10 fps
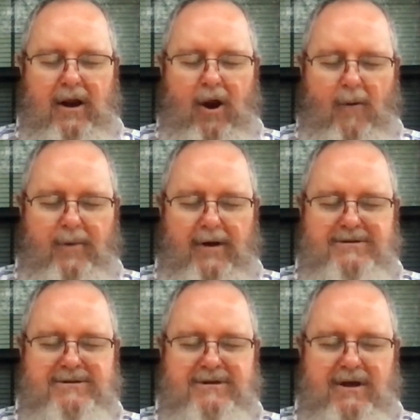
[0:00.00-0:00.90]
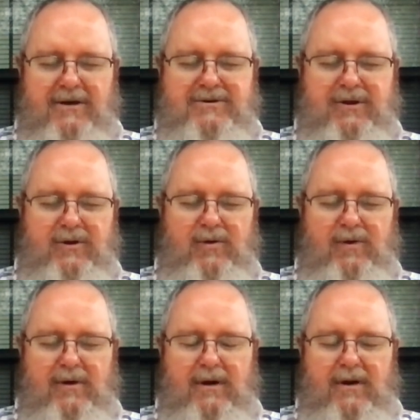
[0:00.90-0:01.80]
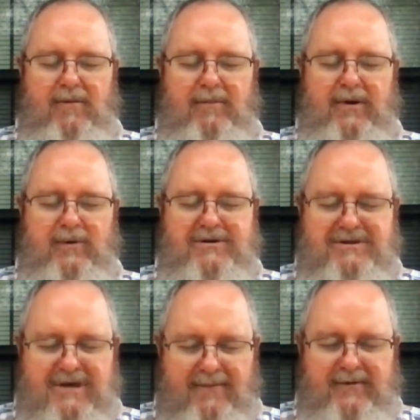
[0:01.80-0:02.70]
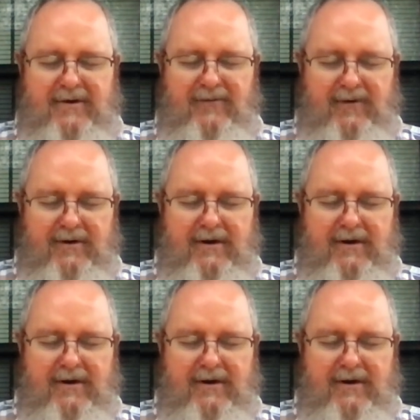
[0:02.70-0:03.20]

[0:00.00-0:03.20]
Help us to be receptive